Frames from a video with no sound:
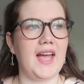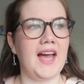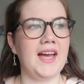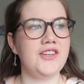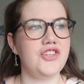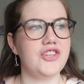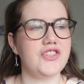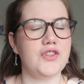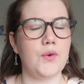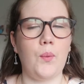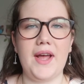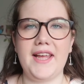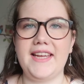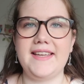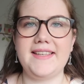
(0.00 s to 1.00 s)
And just the
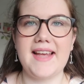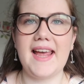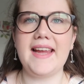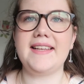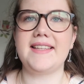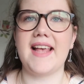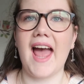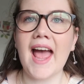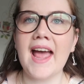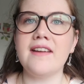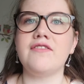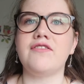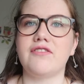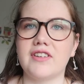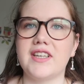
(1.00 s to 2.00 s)
way he takes
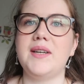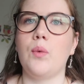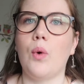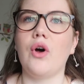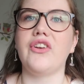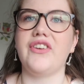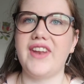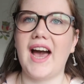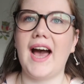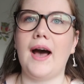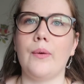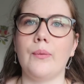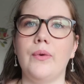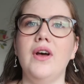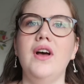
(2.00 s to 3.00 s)
everyone
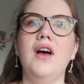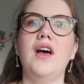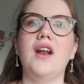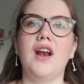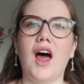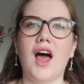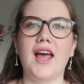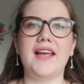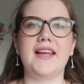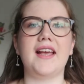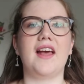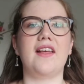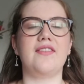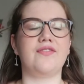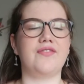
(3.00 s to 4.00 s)
down, like,
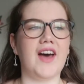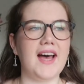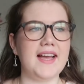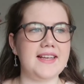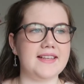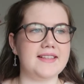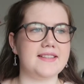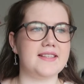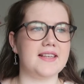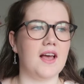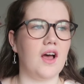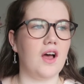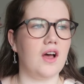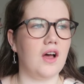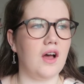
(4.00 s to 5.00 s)
that is
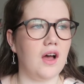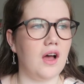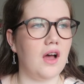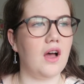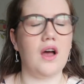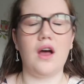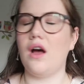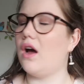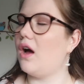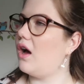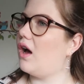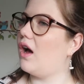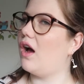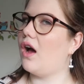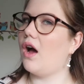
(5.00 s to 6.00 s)

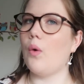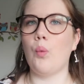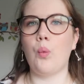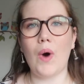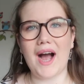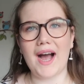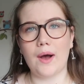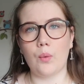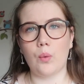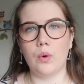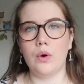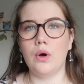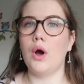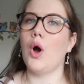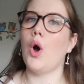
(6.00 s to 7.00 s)
wow.
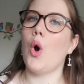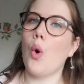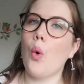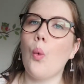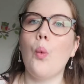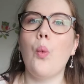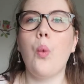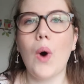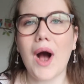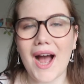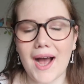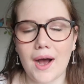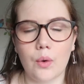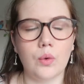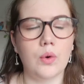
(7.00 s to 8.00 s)

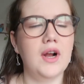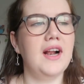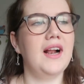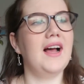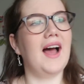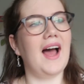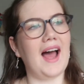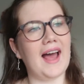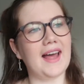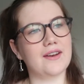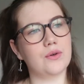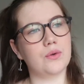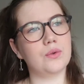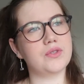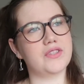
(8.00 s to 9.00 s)
And
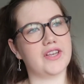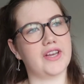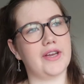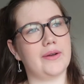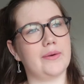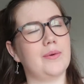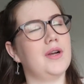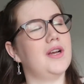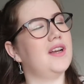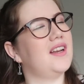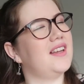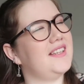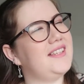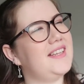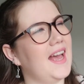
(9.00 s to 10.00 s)
also,
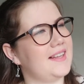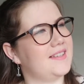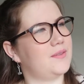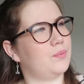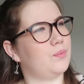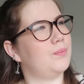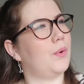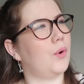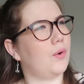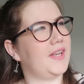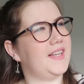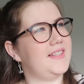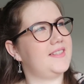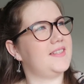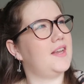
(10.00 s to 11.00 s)
yes
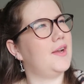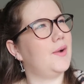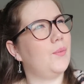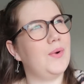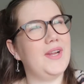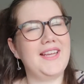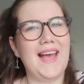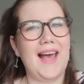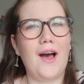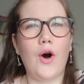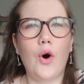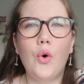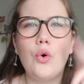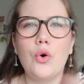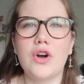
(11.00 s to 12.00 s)
boys, we get a
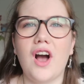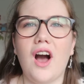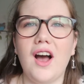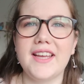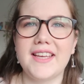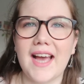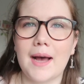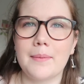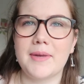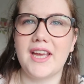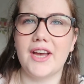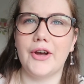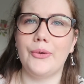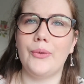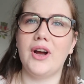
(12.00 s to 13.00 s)
Hawkeye
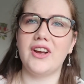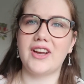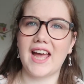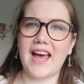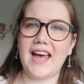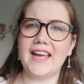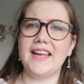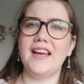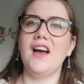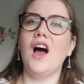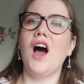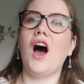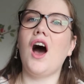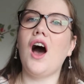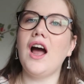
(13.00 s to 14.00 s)
cameo, okay?
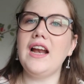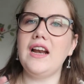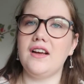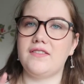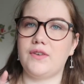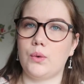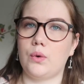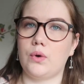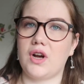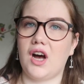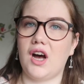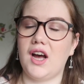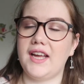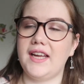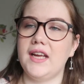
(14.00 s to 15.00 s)
I love
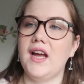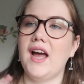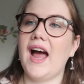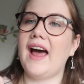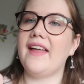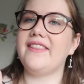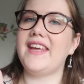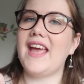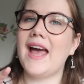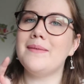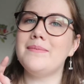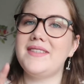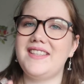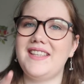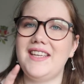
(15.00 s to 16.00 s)
Hawkeye, and the
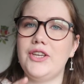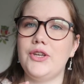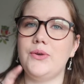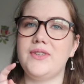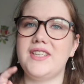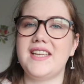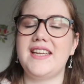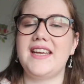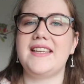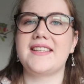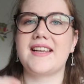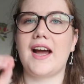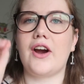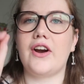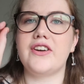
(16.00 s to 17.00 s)
MCU did his
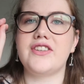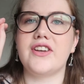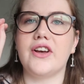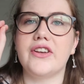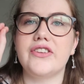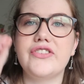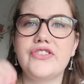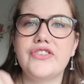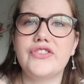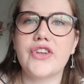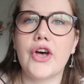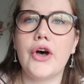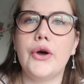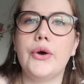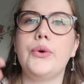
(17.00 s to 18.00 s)
character
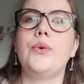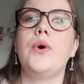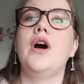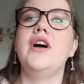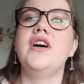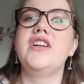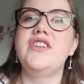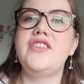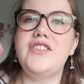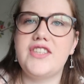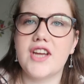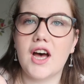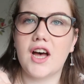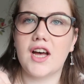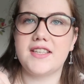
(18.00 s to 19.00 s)
so
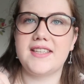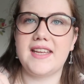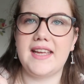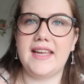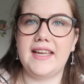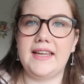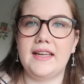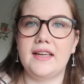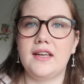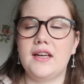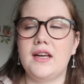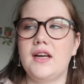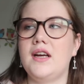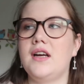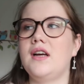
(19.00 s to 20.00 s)
dirty.
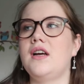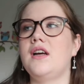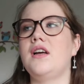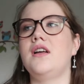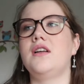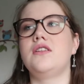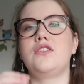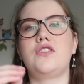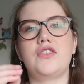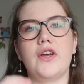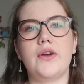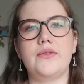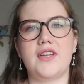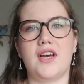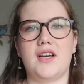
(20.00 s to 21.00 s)

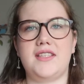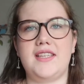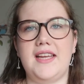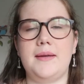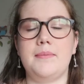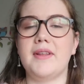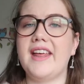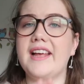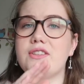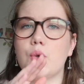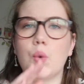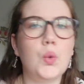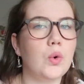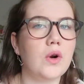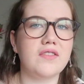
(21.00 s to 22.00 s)
So dirty. But that's
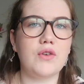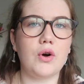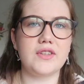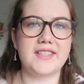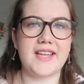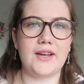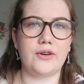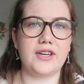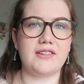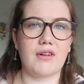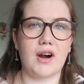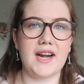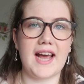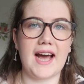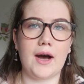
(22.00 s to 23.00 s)
all I've got to say on it
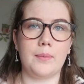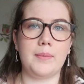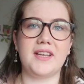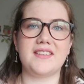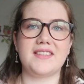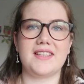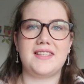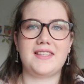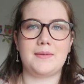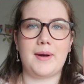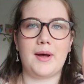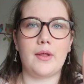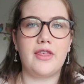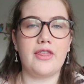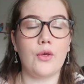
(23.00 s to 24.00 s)
right now, because this is
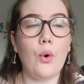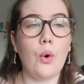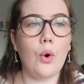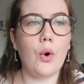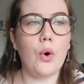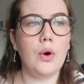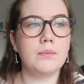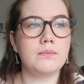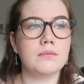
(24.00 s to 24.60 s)
about Thor,